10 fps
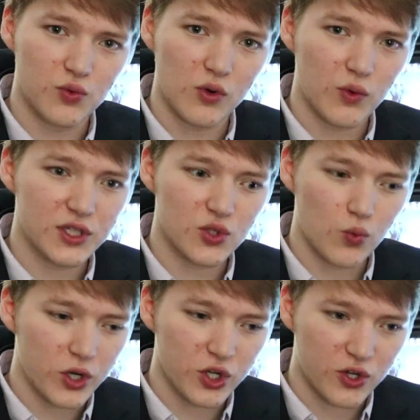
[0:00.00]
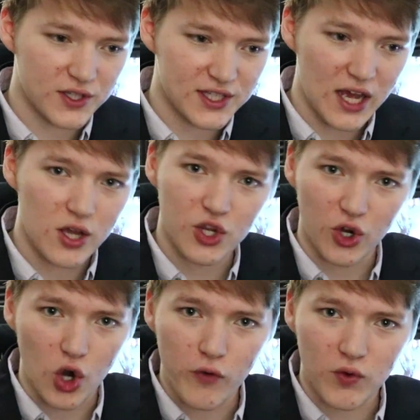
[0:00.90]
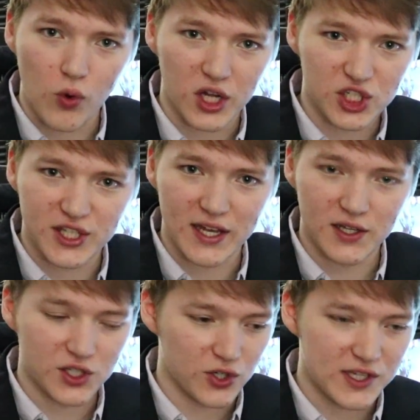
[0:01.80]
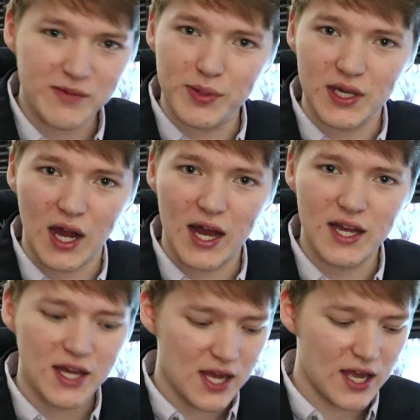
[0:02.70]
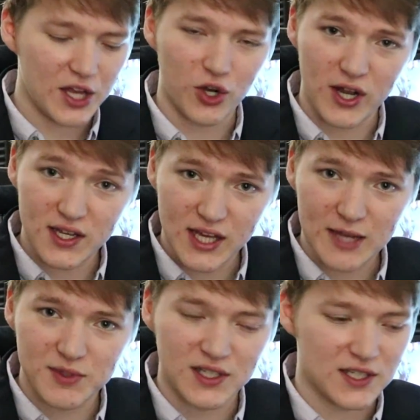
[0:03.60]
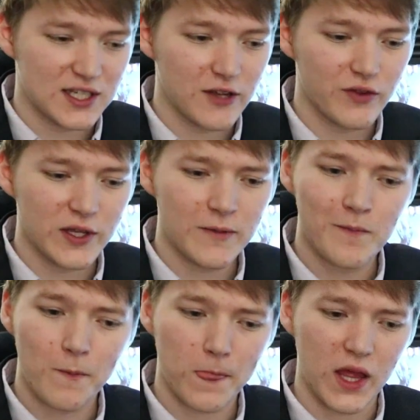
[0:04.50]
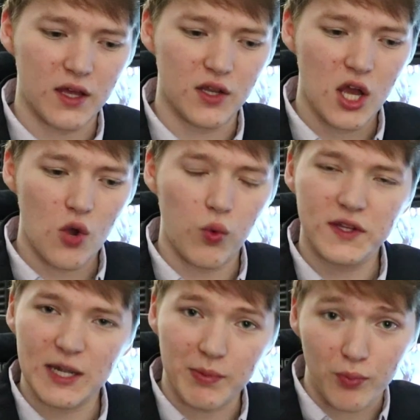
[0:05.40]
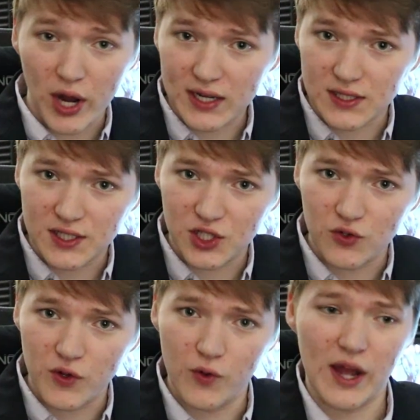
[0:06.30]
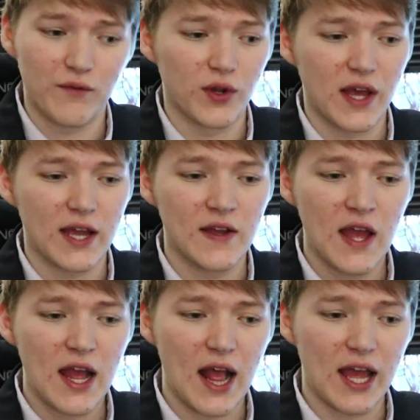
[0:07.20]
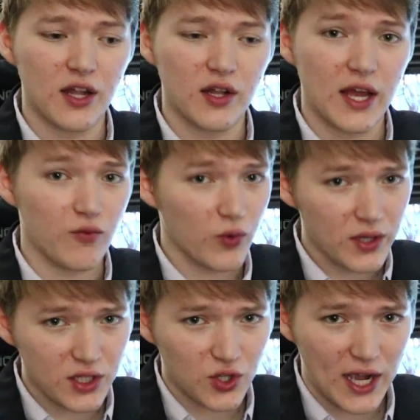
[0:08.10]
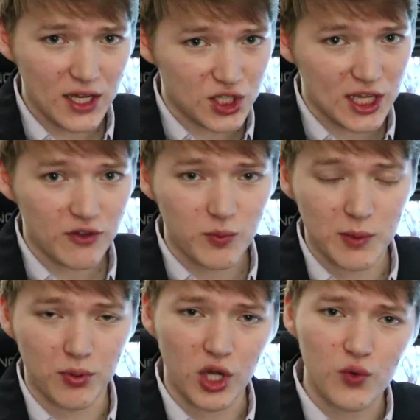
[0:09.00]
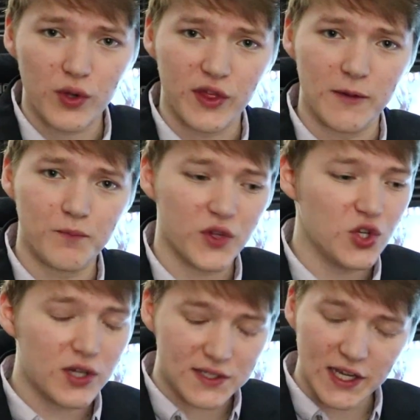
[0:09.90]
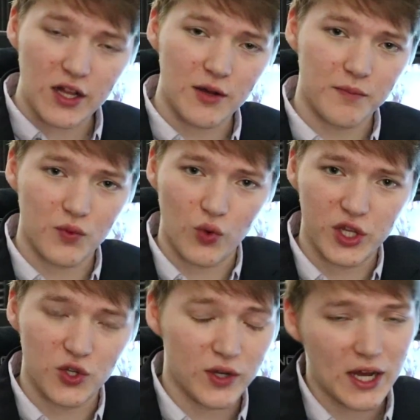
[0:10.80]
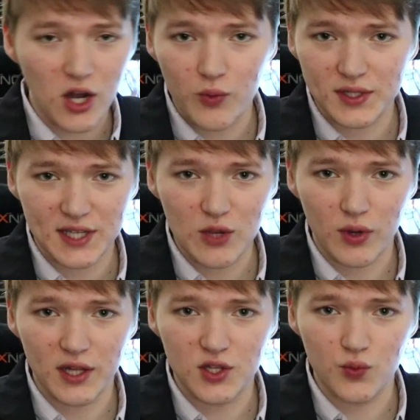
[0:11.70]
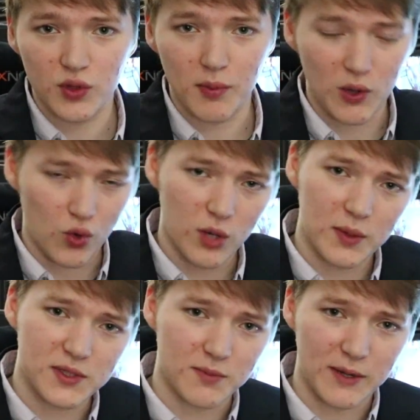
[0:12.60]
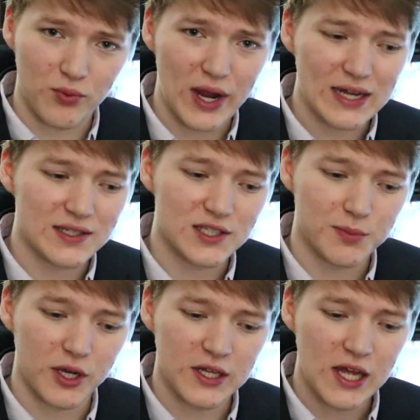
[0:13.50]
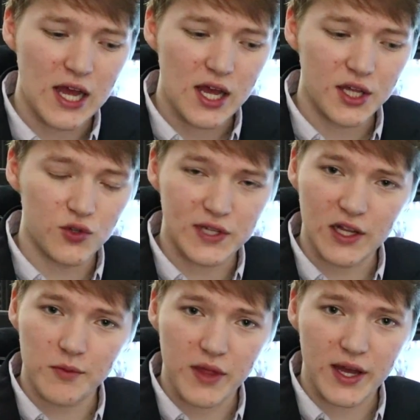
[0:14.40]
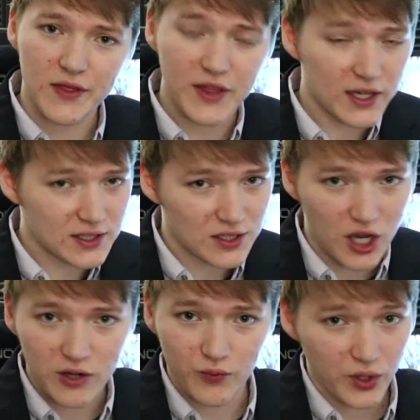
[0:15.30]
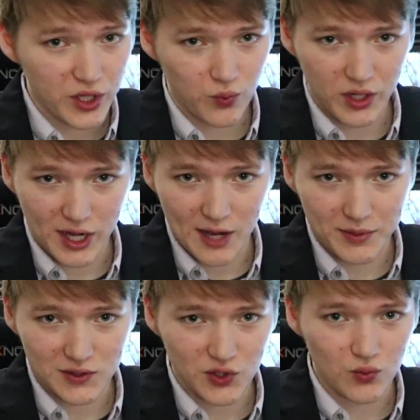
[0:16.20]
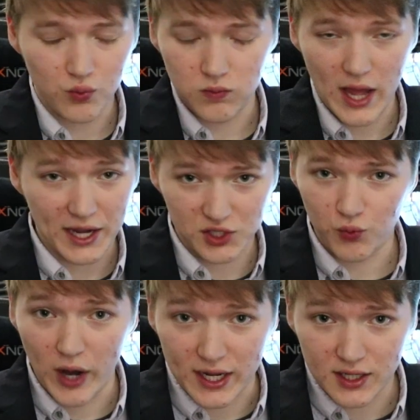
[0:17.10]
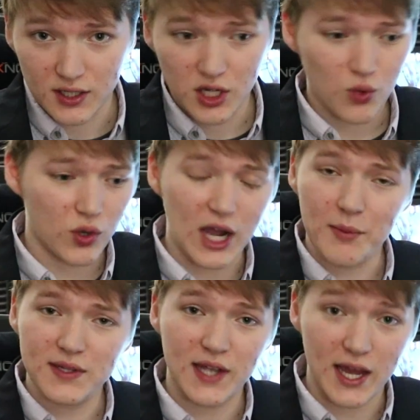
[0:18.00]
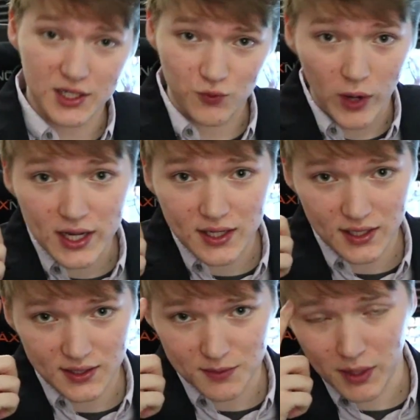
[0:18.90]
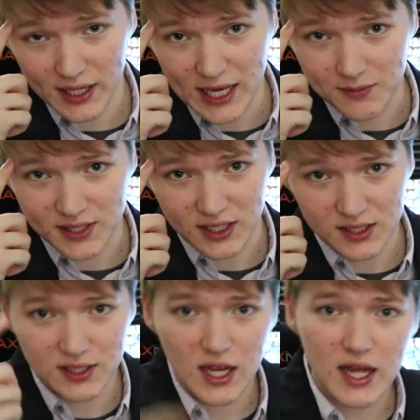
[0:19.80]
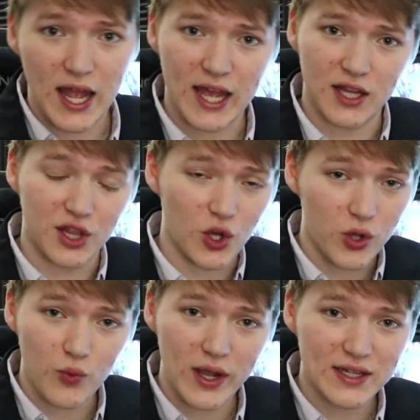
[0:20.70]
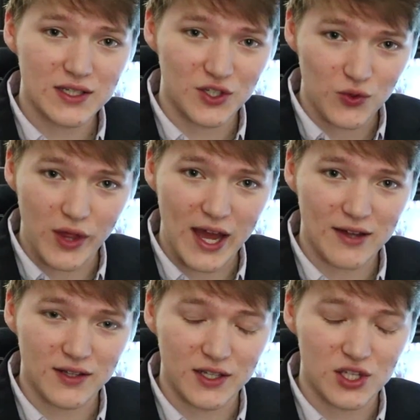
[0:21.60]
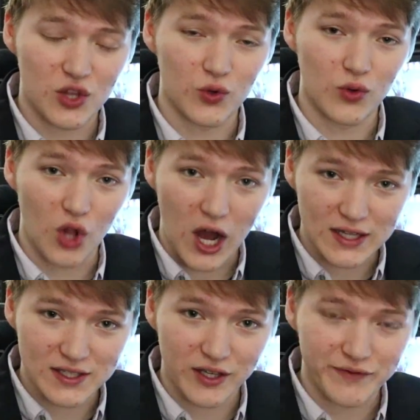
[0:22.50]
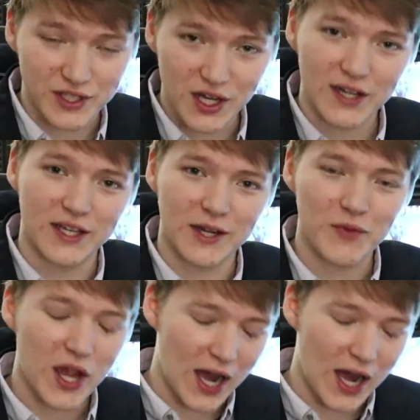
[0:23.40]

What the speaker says: What are your Overwatch settings, your DPI, and your in-game sensitivity, and what type of practice do you do every day? And really, you kind of just have to be blunt with them. And you can tell them what you do. And I always say what I do with my warm-ups and my practice, but you tell them that that's not really what got me to X rank. What got me to X rank is my game sense. And the only way to do that is through lots of studying.